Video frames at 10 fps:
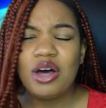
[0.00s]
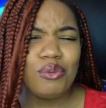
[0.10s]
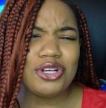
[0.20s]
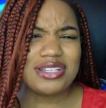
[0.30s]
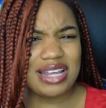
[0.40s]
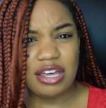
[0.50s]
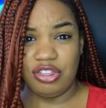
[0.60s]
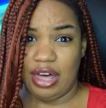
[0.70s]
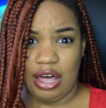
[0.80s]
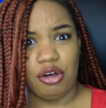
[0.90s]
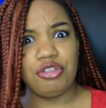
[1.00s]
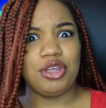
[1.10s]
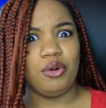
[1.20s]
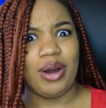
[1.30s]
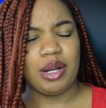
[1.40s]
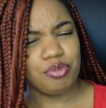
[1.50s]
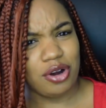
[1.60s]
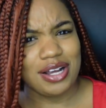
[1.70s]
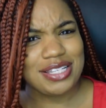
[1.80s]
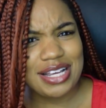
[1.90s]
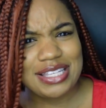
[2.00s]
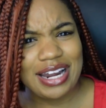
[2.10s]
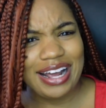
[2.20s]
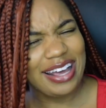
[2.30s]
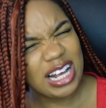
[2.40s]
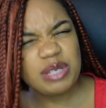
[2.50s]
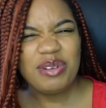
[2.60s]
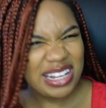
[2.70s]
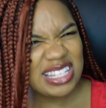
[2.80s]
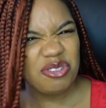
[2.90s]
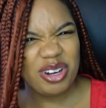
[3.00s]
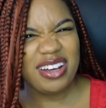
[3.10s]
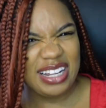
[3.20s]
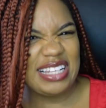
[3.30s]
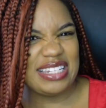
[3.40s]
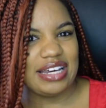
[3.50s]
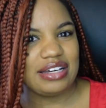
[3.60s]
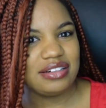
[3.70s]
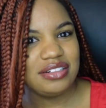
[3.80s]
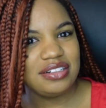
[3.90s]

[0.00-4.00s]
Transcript: which is like the healthy way to process it, I guess, but is it realistic?